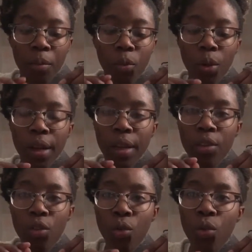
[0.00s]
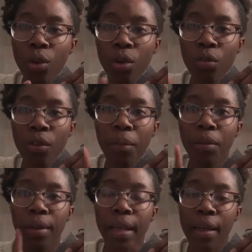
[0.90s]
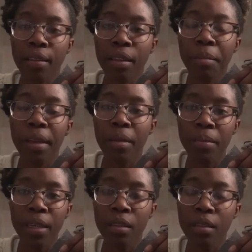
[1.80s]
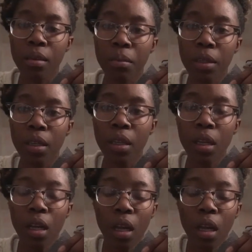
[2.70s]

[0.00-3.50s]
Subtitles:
what I do know from the last time that I made something